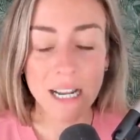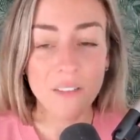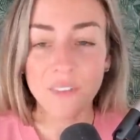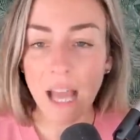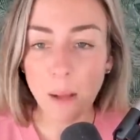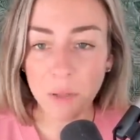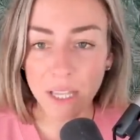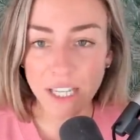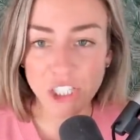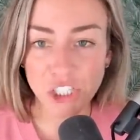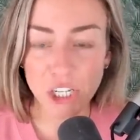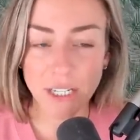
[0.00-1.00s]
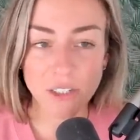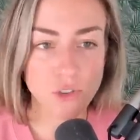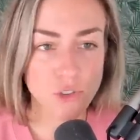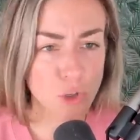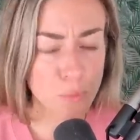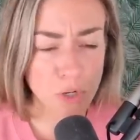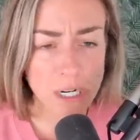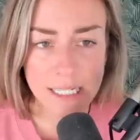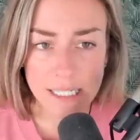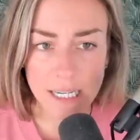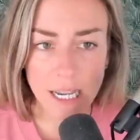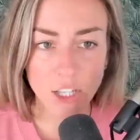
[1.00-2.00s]
The application is super
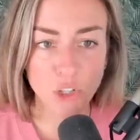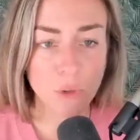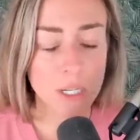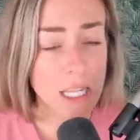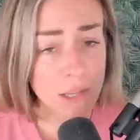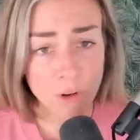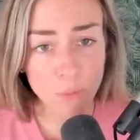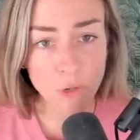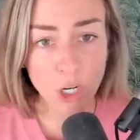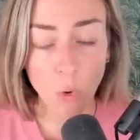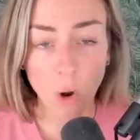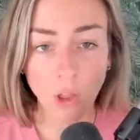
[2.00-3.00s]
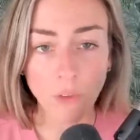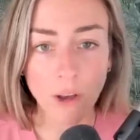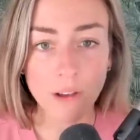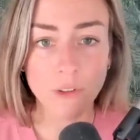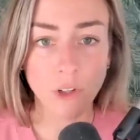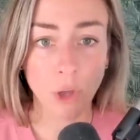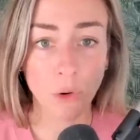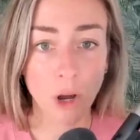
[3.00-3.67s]
easy and you can even pre qualify for loan